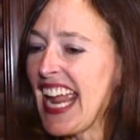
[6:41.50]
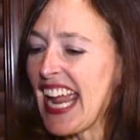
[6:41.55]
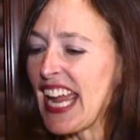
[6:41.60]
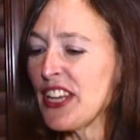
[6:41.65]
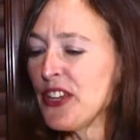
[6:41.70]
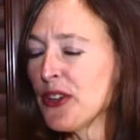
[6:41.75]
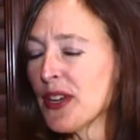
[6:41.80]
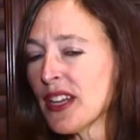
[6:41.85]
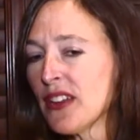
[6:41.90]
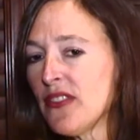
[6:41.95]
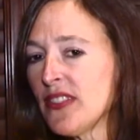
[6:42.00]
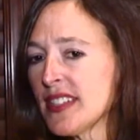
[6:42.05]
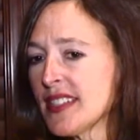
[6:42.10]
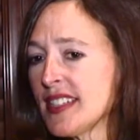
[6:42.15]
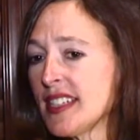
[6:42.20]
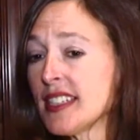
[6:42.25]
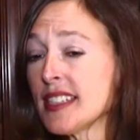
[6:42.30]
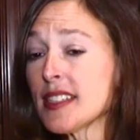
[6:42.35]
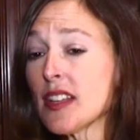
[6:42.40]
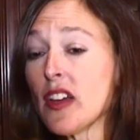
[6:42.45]
And you can
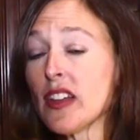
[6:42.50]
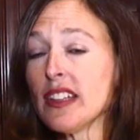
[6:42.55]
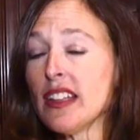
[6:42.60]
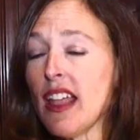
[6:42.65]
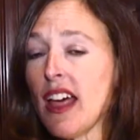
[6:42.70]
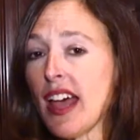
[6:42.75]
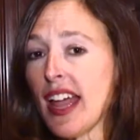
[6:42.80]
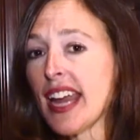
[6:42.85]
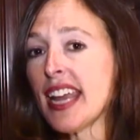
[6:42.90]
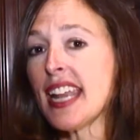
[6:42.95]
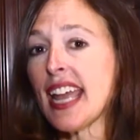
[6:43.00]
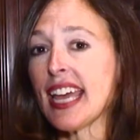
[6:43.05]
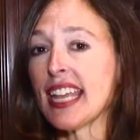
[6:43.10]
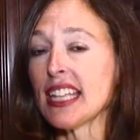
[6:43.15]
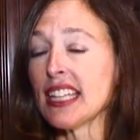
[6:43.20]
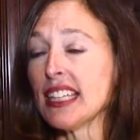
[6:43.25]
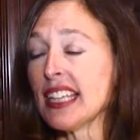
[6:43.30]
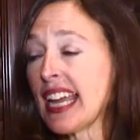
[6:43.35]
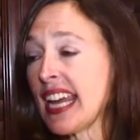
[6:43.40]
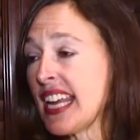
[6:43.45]
visit us online
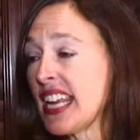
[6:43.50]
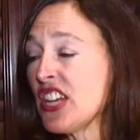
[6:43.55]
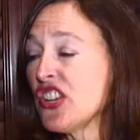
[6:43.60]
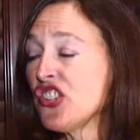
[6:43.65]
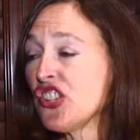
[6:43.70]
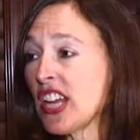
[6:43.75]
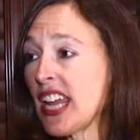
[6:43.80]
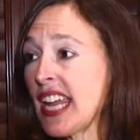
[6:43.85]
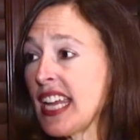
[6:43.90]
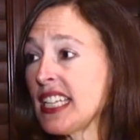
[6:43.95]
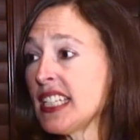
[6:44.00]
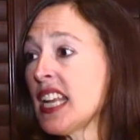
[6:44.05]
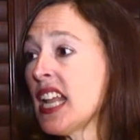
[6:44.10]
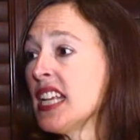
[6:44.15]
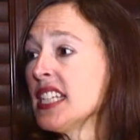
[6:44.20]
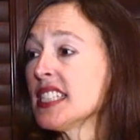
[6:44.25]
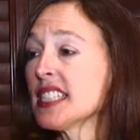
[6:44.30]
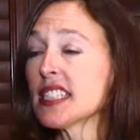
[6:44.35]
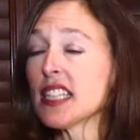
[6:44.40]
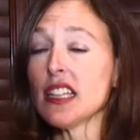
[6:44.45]
at Lady Jane
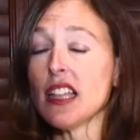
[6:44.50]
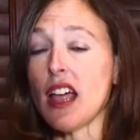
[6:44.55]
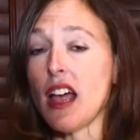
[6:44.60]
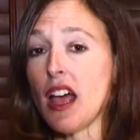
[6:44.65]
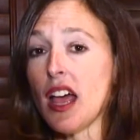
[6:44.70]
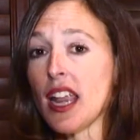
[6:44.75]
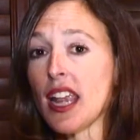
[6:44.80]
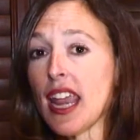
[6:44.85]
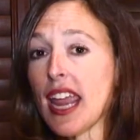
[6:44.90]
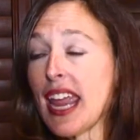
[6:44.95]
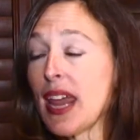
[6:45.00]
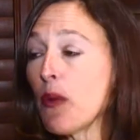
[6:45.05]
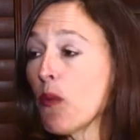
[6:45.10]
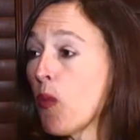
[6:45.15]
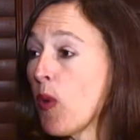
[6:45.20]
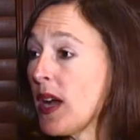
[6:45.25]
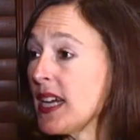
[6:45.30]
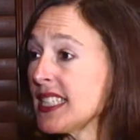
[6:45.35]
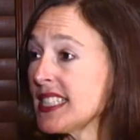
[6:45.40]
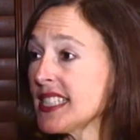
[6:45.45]
Salon N
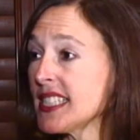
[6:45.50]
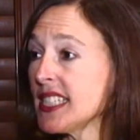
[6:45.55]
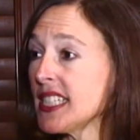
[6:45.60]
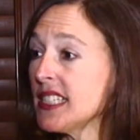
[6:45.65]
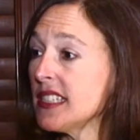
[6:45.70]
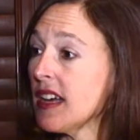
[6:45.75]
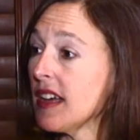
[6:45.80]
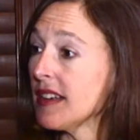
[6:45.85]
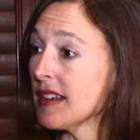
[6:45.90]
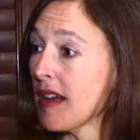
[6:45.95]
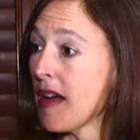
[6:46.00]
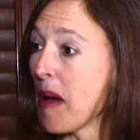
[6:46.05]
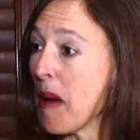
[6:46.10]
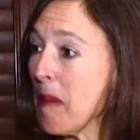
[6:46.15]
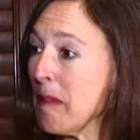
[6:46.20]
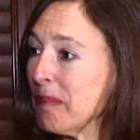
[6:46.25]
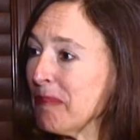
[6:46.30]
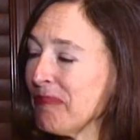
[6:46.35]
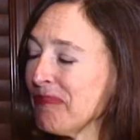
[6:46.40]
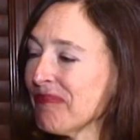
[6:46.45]
Y C dot com.